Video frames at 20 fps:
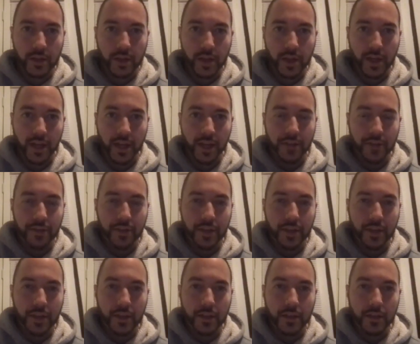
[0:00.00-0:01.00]
And I
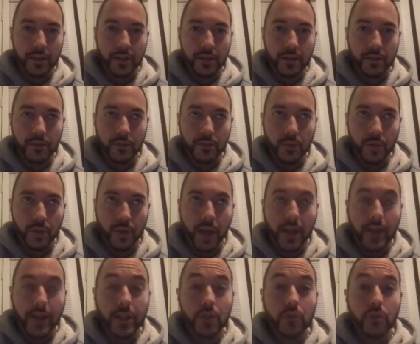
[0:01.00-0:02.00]
think
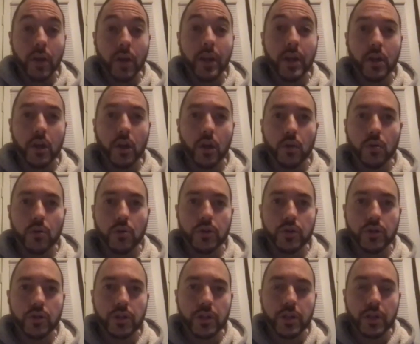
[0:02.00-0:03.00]
any great
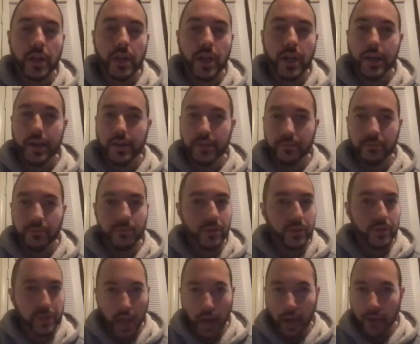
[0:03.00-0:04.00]
coach, And
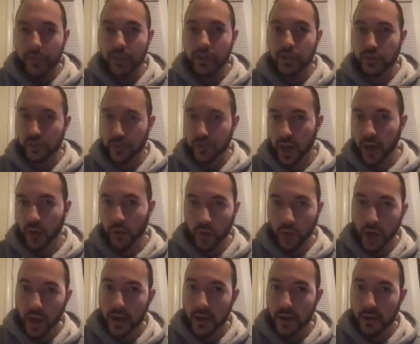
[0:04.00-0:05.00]
there's obviously
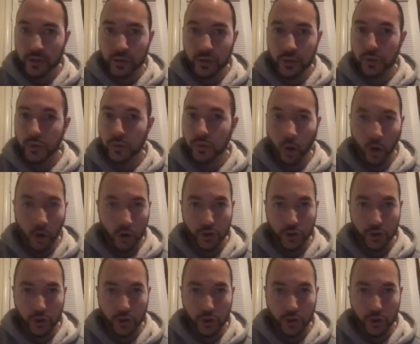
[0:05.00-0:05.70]
outliers who are